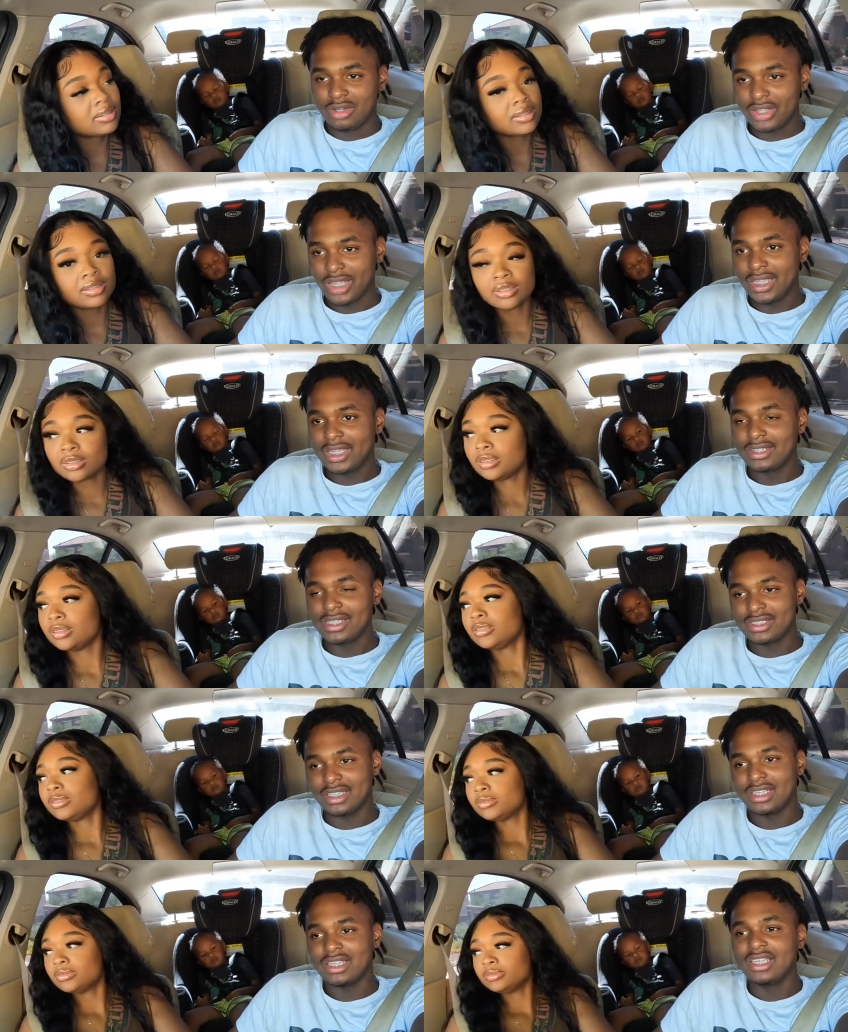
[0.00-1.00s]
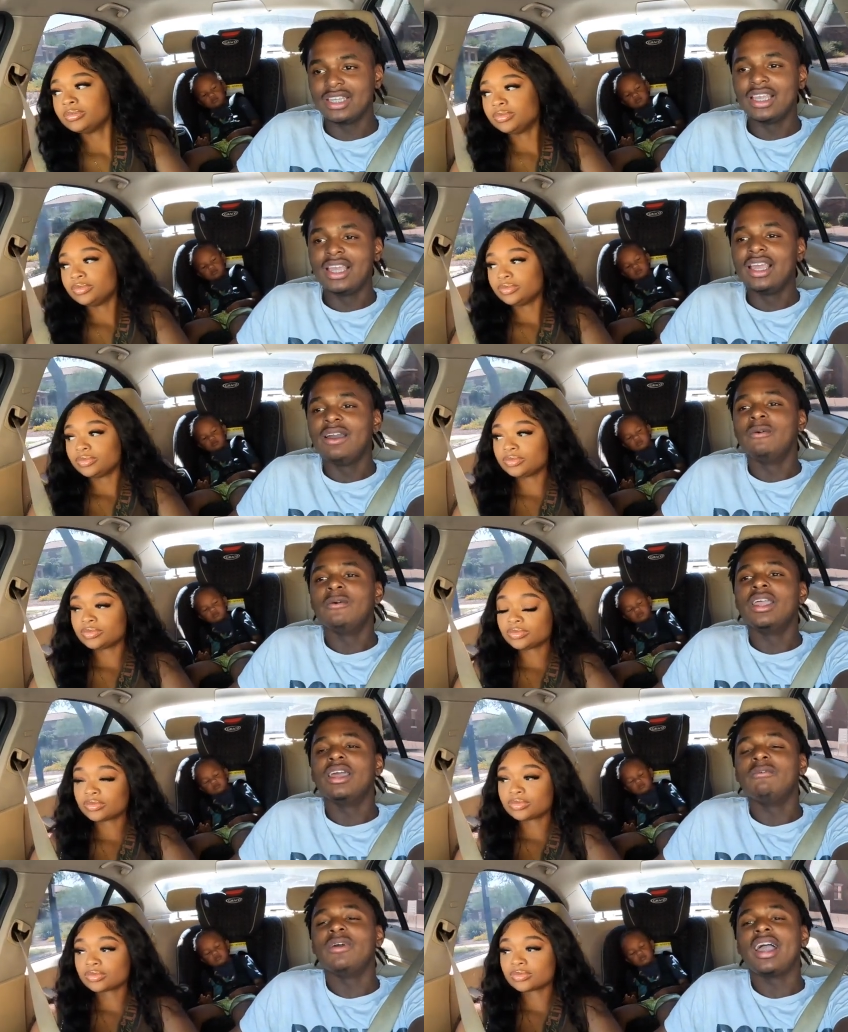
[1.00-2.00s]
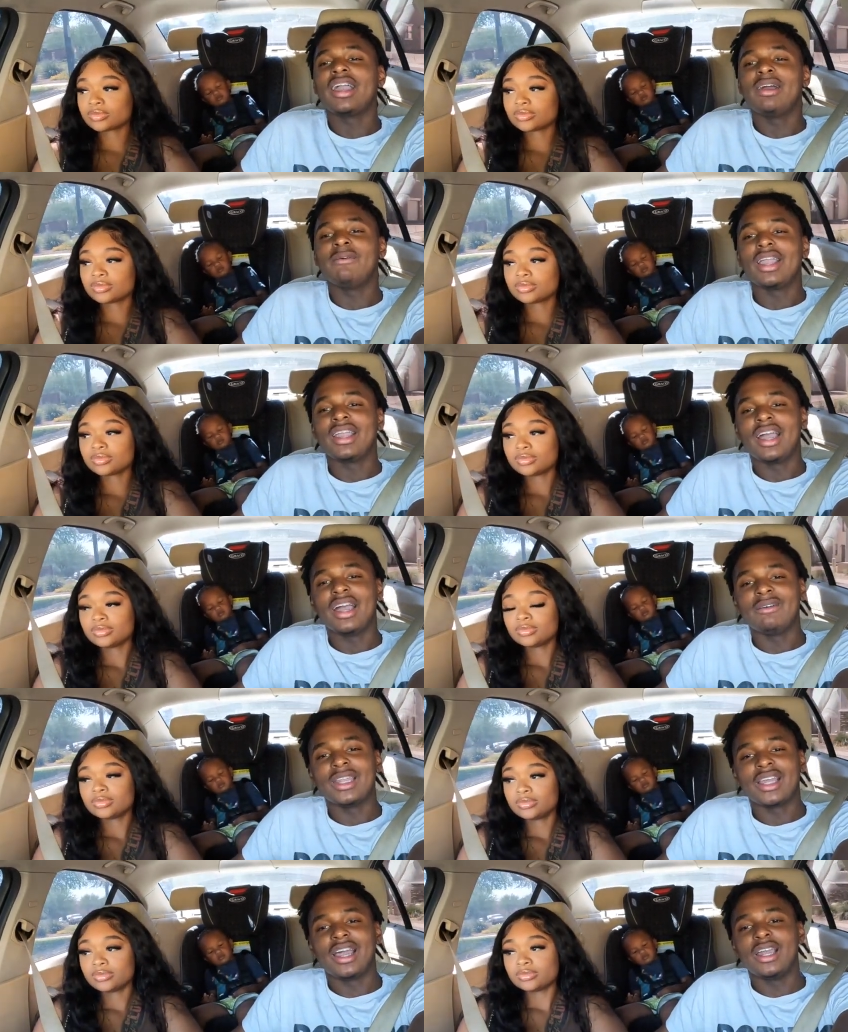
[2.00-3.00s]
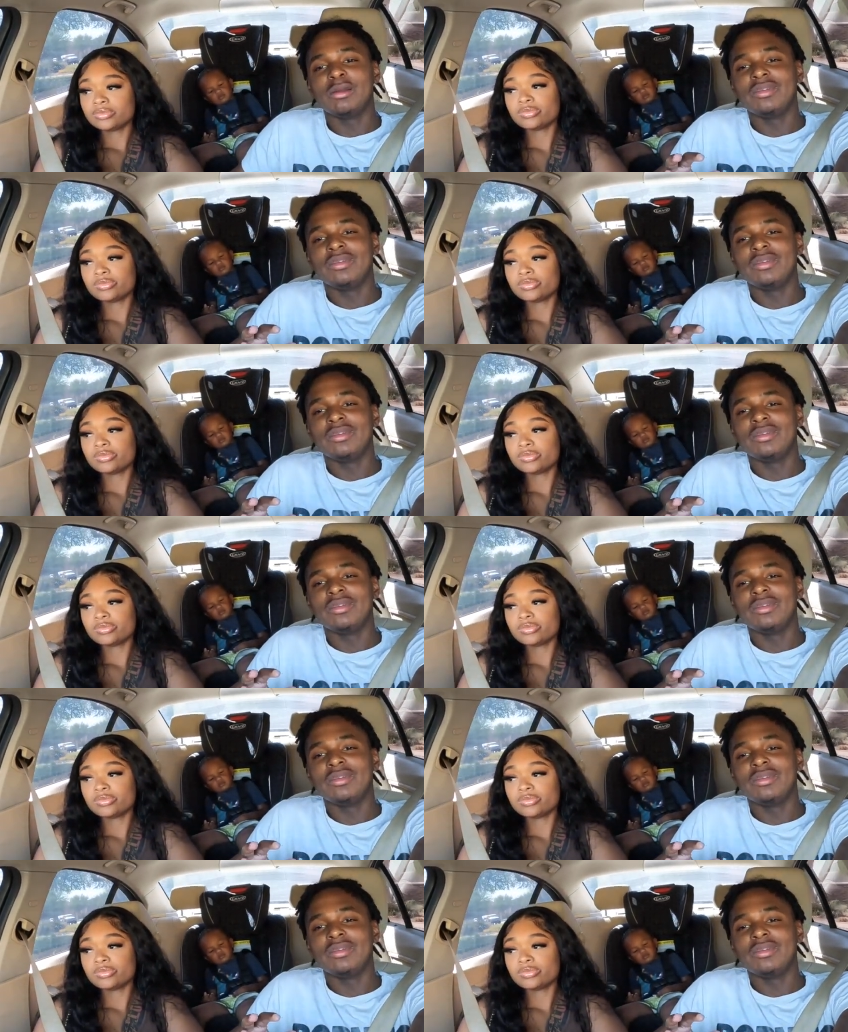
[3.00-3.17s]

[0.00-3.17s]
Speaker 1: Okay, listen. When when I got when I got when I got her